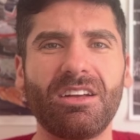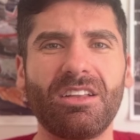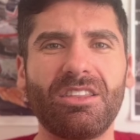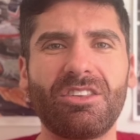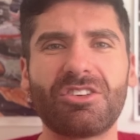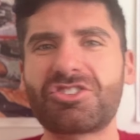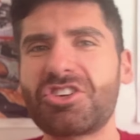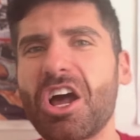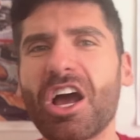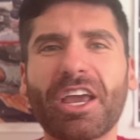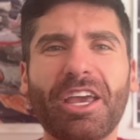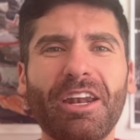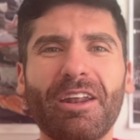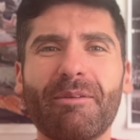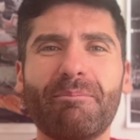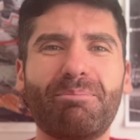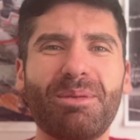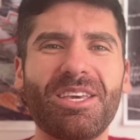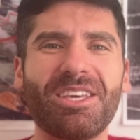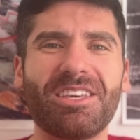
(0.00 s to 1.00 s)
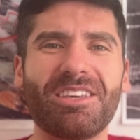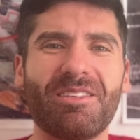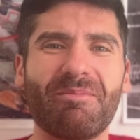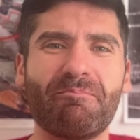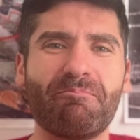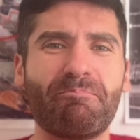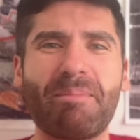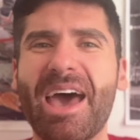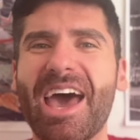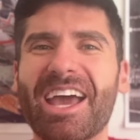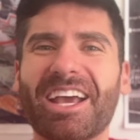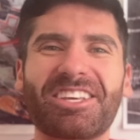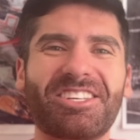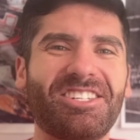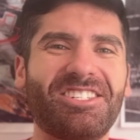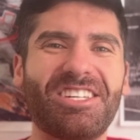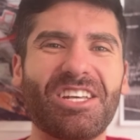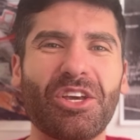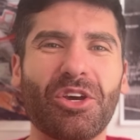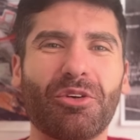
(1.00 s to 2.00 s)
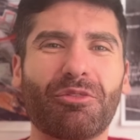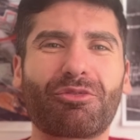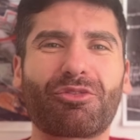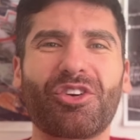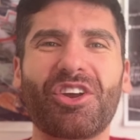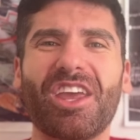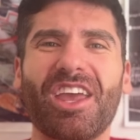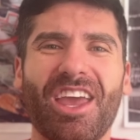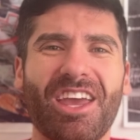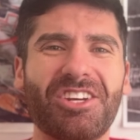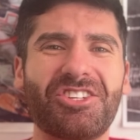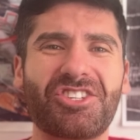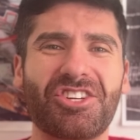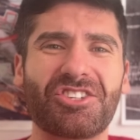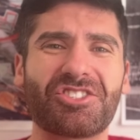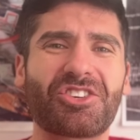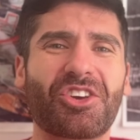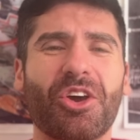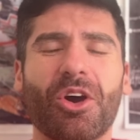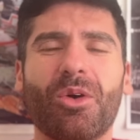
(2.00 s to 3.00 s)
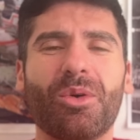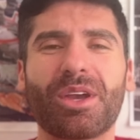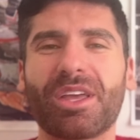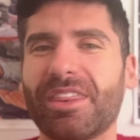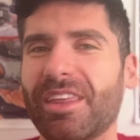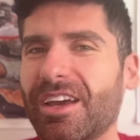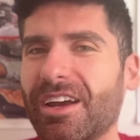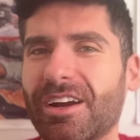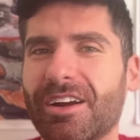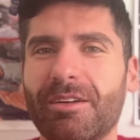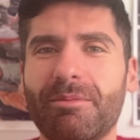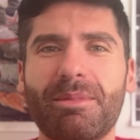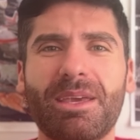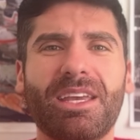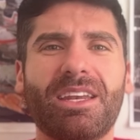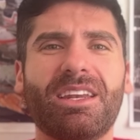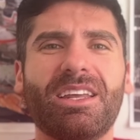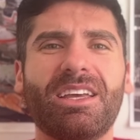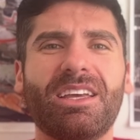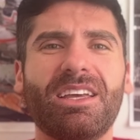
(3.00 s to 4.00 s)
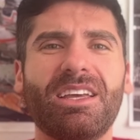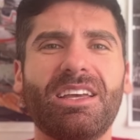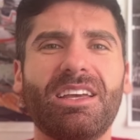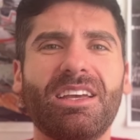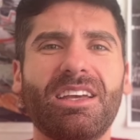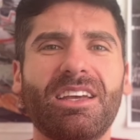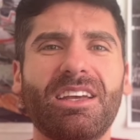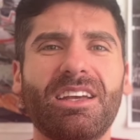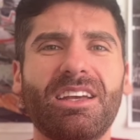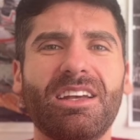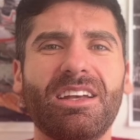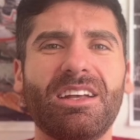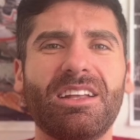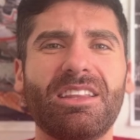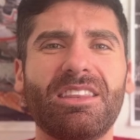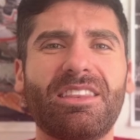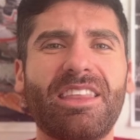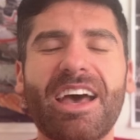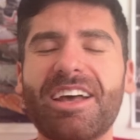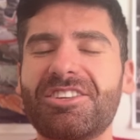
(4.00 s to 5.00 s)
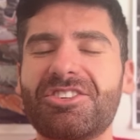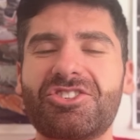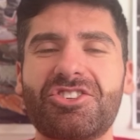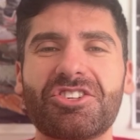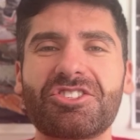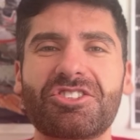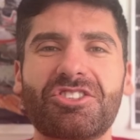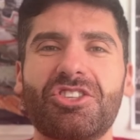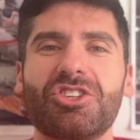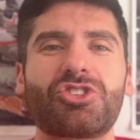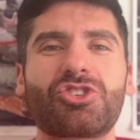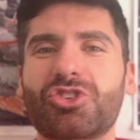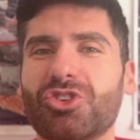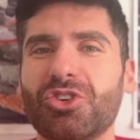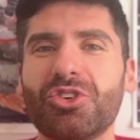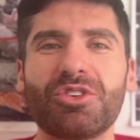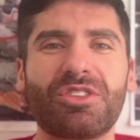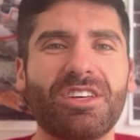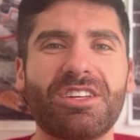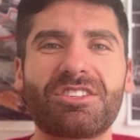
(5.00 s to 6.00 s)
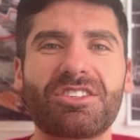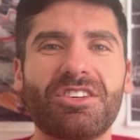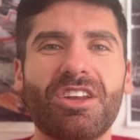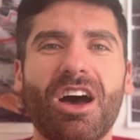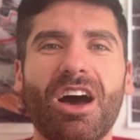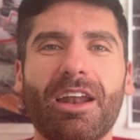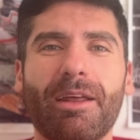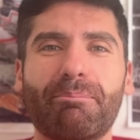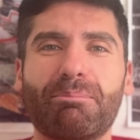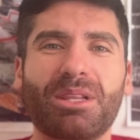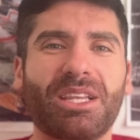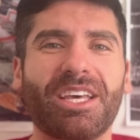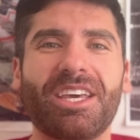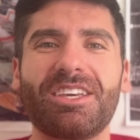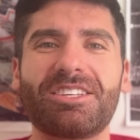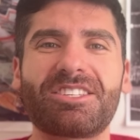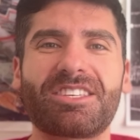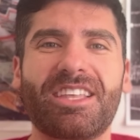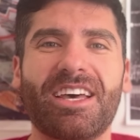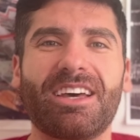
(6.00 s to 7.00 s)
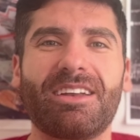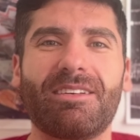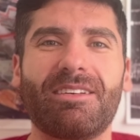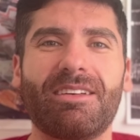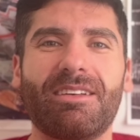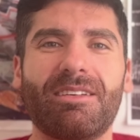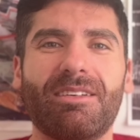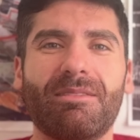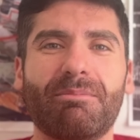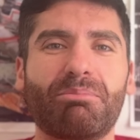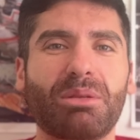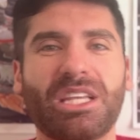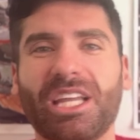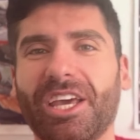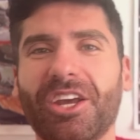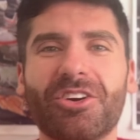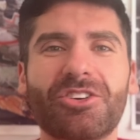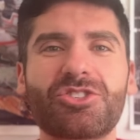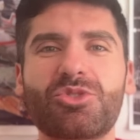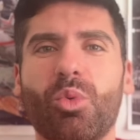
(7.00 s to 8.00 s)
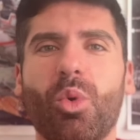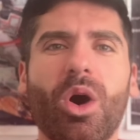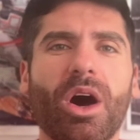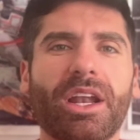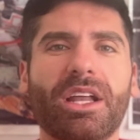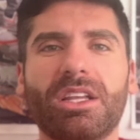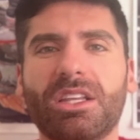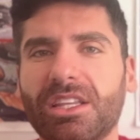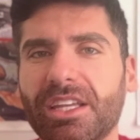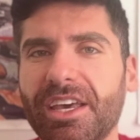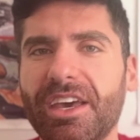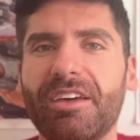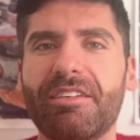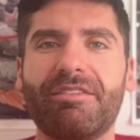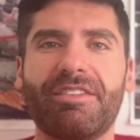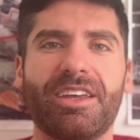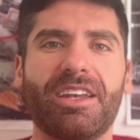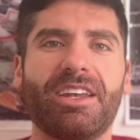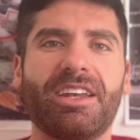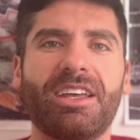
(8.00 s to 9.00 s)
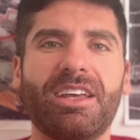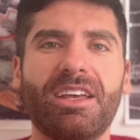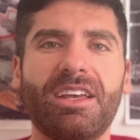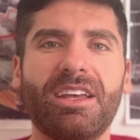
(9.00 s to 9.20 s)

There's not gonna be max deal free agents going there. I mean, that's just the truth. It's not a place that players want to live, and